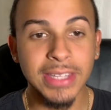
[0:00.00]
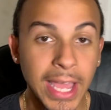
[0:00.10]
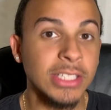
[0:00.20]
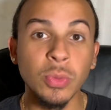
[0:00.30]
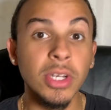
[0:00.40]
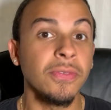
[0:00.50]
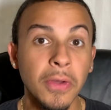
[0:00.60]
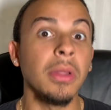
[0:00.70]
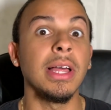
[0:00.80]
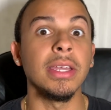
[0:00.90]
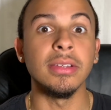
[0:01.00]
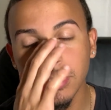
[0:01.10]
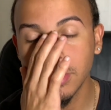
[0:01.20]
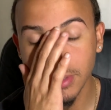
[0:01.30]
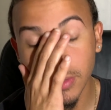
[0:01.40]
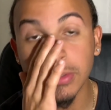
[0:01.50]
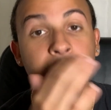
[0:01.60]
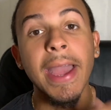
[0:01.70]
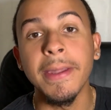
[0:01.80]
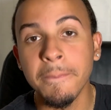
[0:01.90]
That's what it felt like. It was
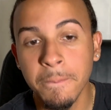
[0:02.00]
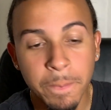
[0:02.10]
bad.